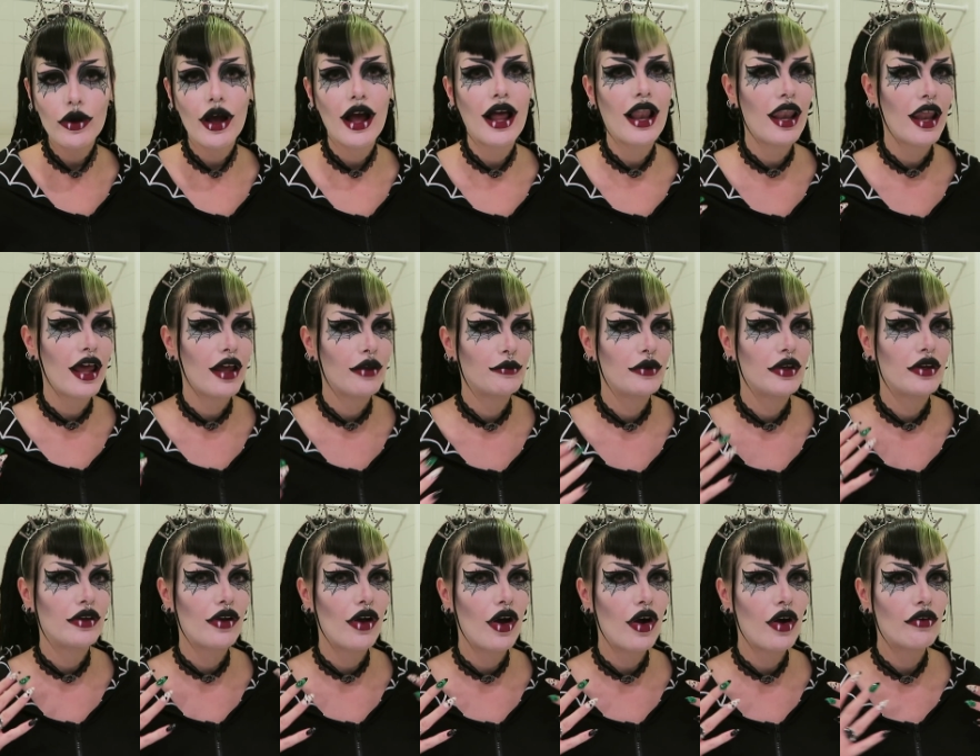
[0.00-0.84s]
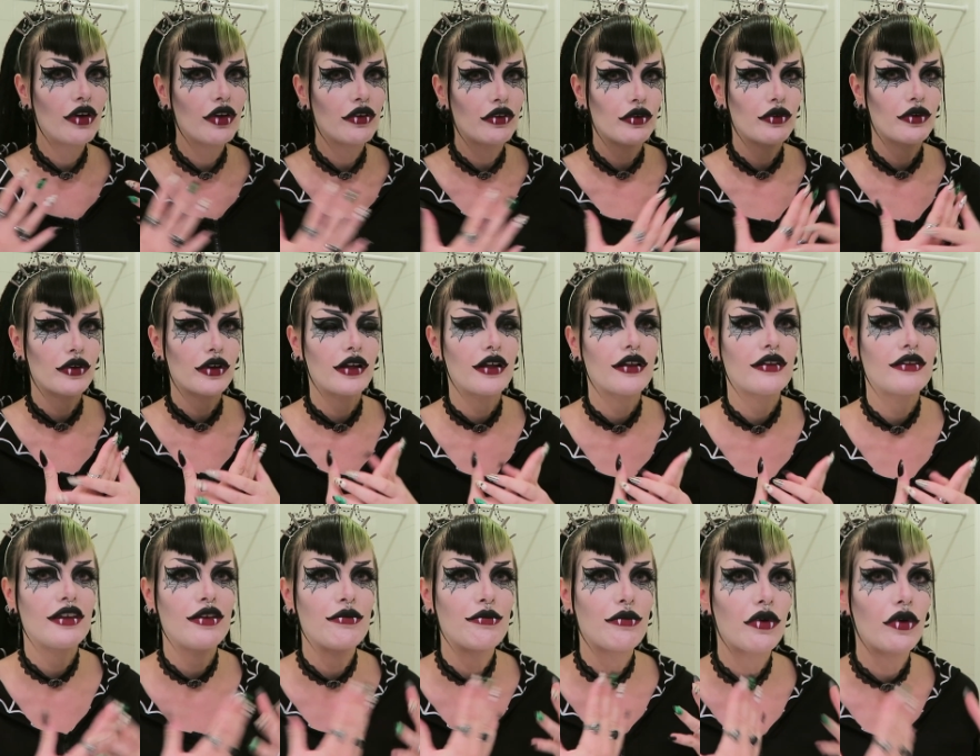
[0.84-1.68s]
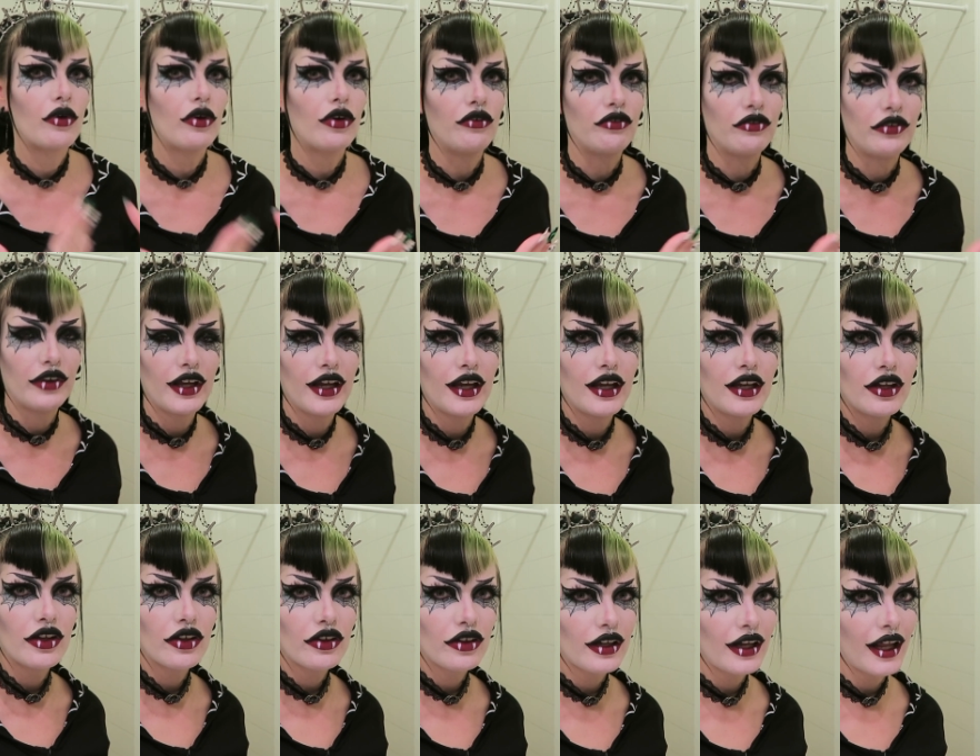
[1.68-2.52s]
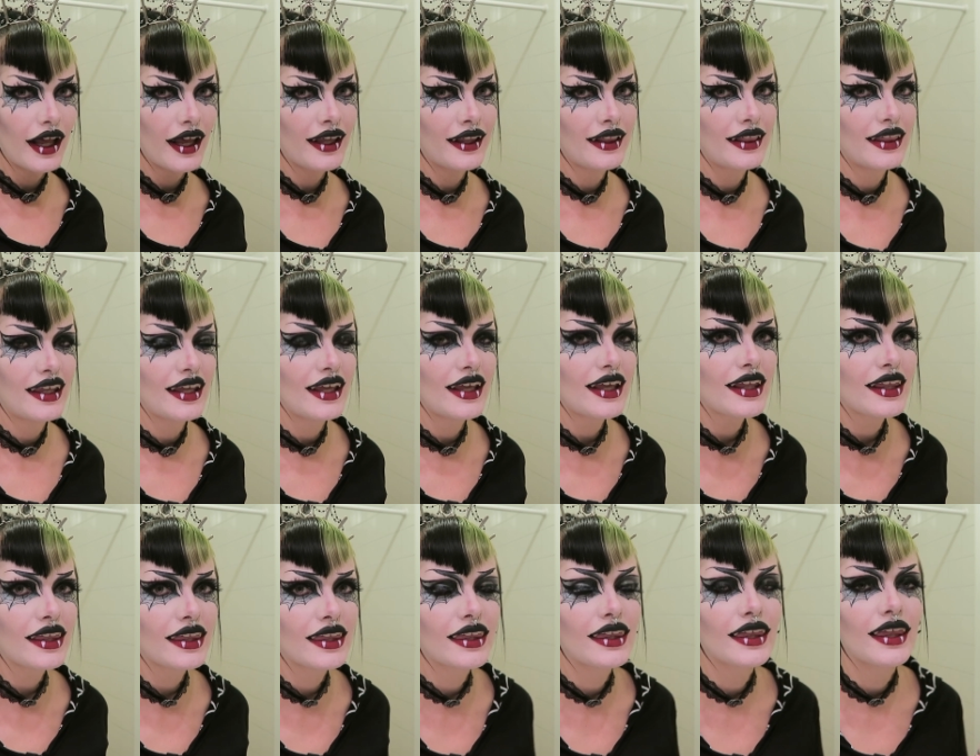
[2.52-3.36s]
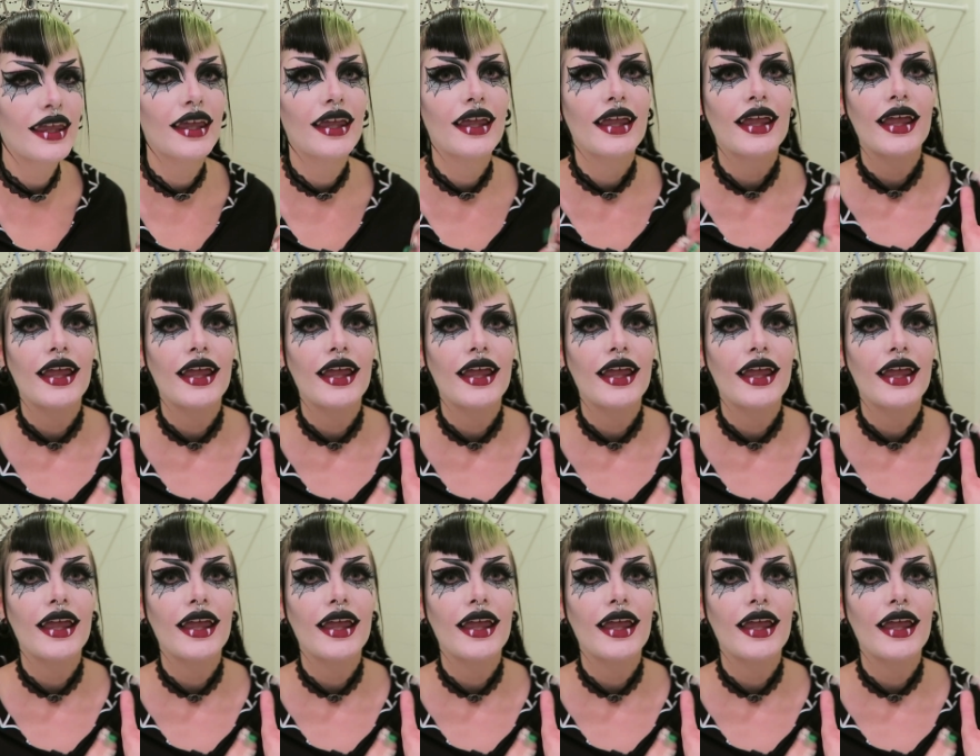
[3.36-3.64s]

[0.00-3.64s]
and let me know if you want to see more videos like this.